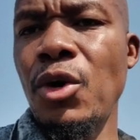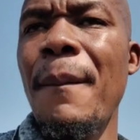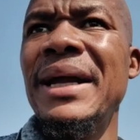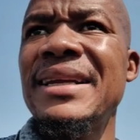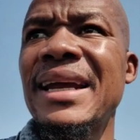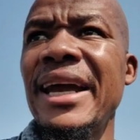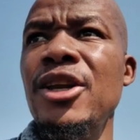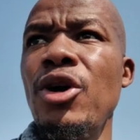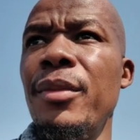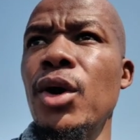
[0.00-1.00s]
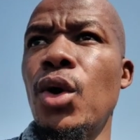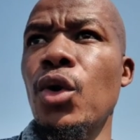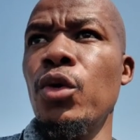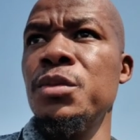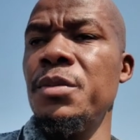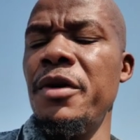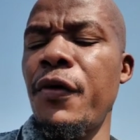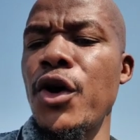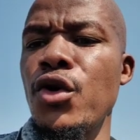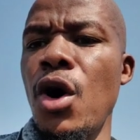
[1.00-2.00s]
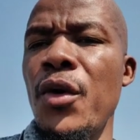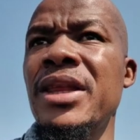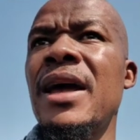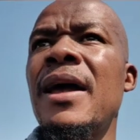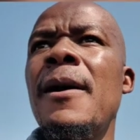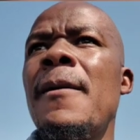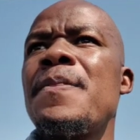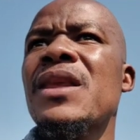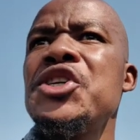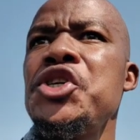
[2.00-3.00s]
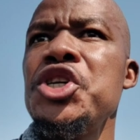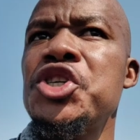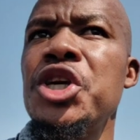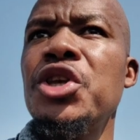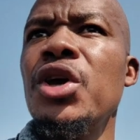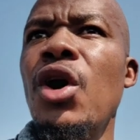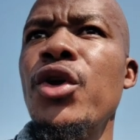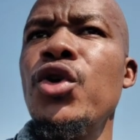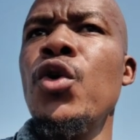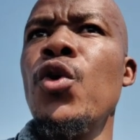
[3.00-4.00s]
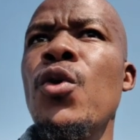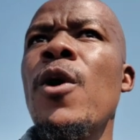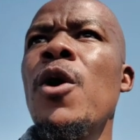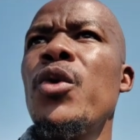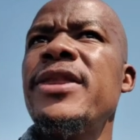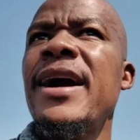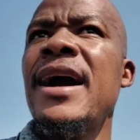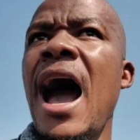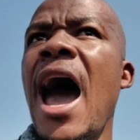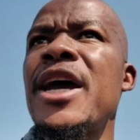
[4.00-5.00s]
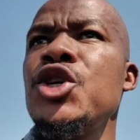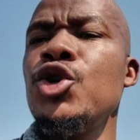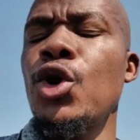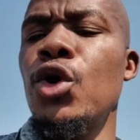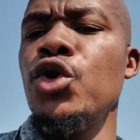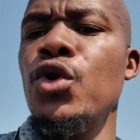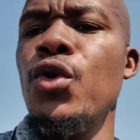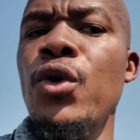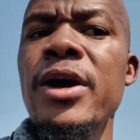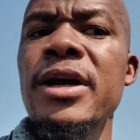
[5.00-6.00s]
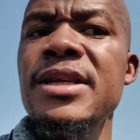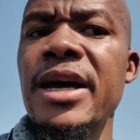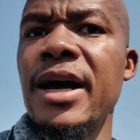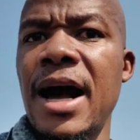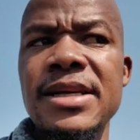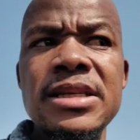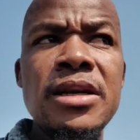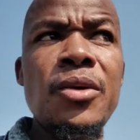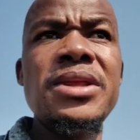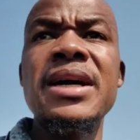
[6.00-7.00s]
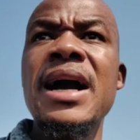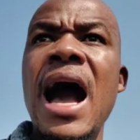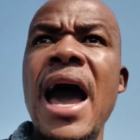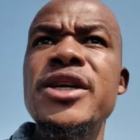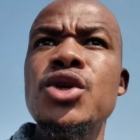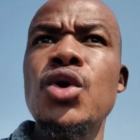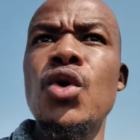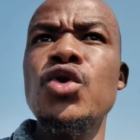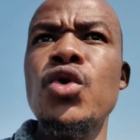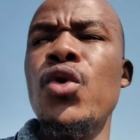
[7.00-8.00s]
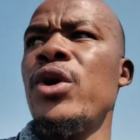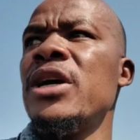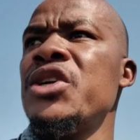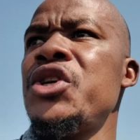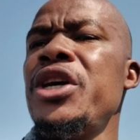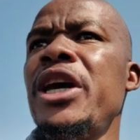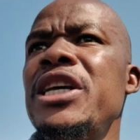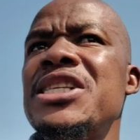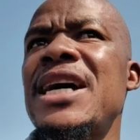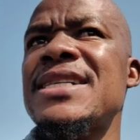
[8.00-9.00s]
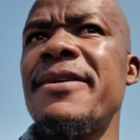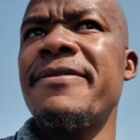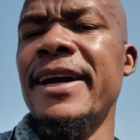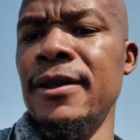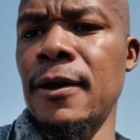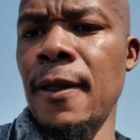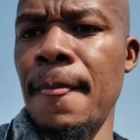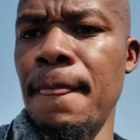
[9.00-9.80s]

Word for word: You are being trained, you are being groomed. Before you know it, she's cheating on you with the guy she told you it's her cousin with the guy she told you she he's just a friend